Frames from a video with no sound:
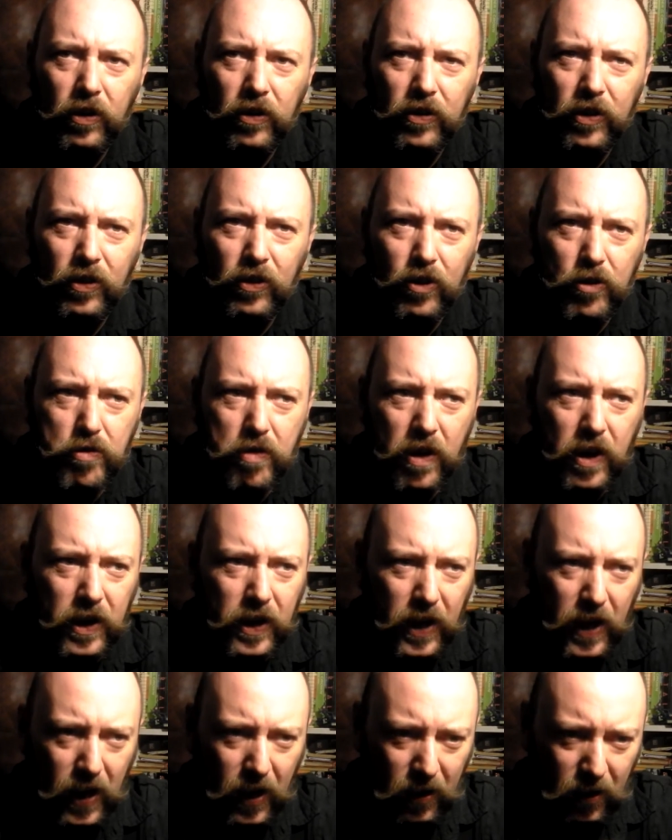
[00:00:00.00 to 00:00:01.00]
just to try
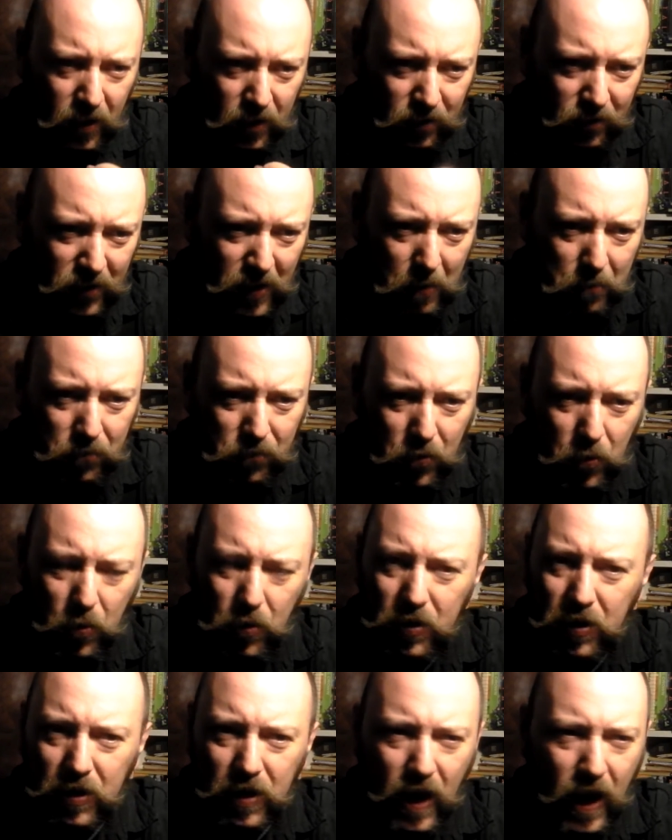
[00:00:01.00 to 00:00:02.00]
and get a step
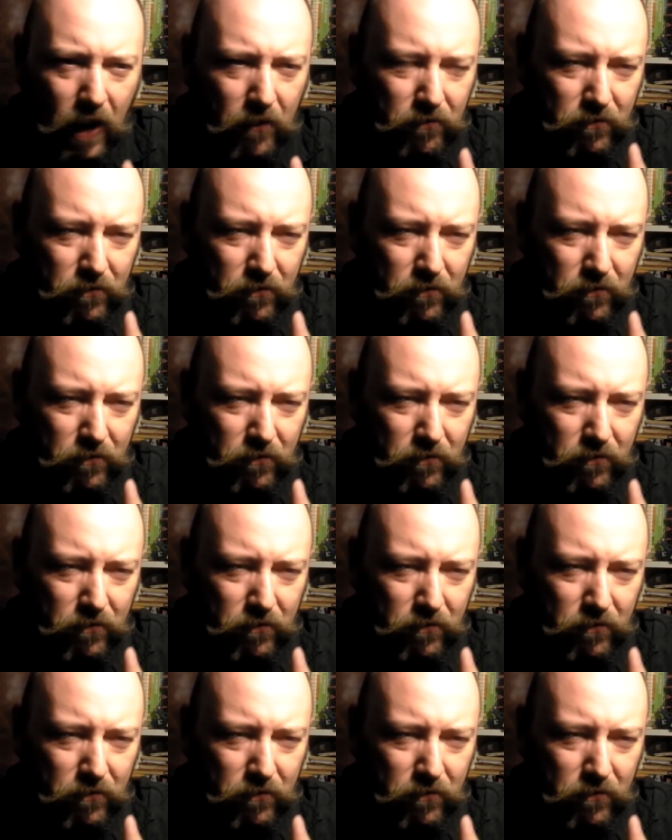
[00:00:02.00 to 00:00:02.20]
forward, and